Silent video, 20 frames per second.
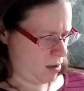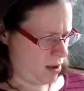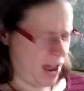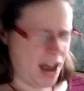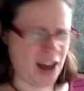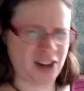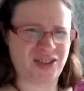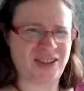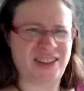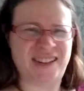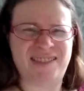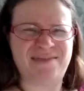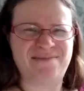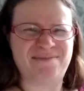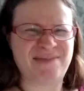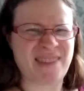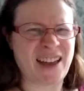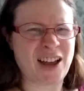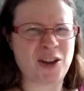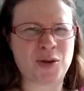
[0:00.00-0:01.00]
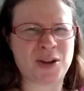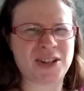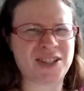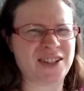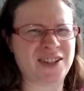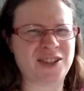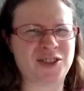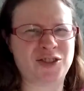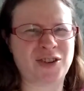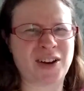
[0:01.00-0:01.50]
Actually, that
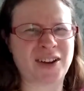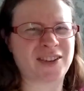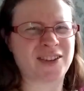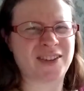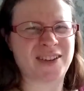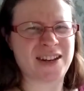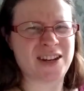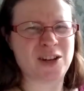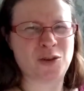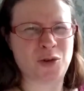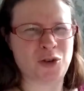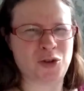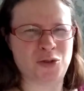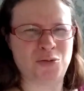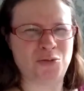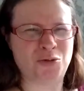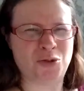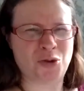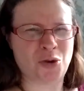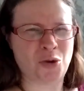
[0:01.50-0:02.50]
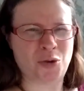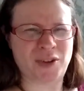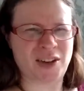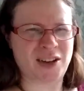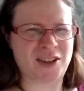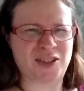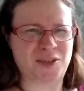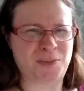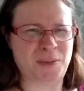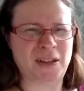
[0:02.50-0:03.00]
question is directed to anyone who knows how
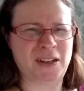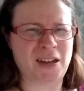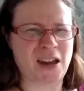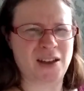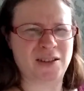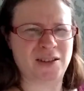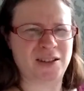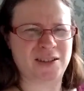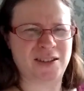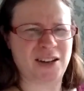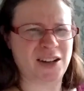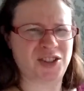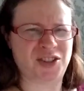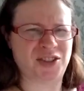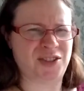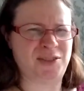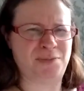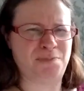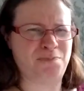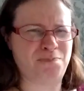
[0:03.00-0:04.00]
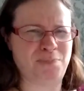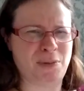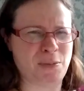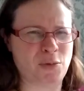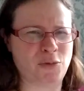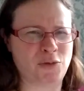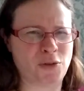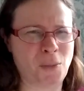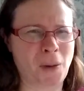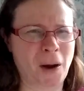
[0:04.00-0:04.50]
to speak Gaelic, not just
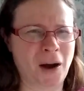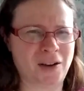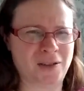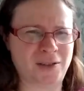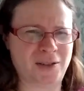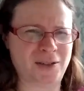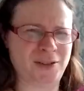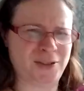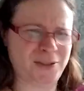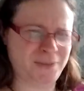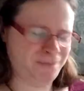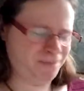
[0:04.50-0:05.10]
people from Ireland.